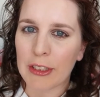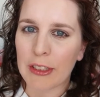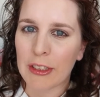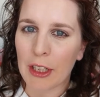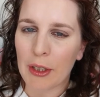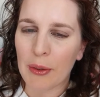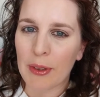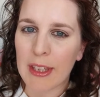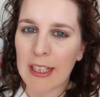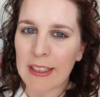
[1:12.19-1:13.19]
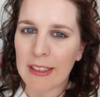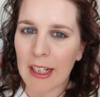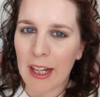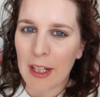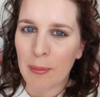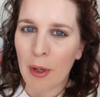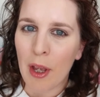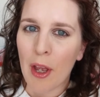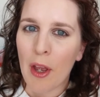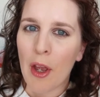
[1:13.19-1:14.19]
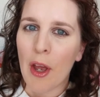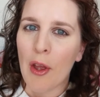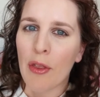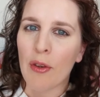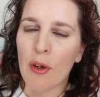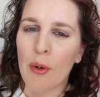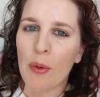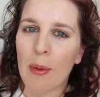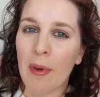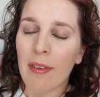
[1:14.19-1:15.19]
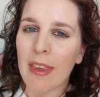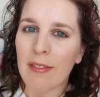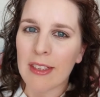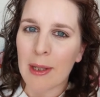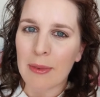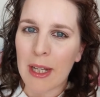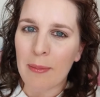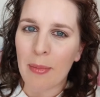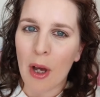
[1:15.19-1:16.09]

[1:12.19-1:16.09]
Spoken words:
So this time, through the month of September,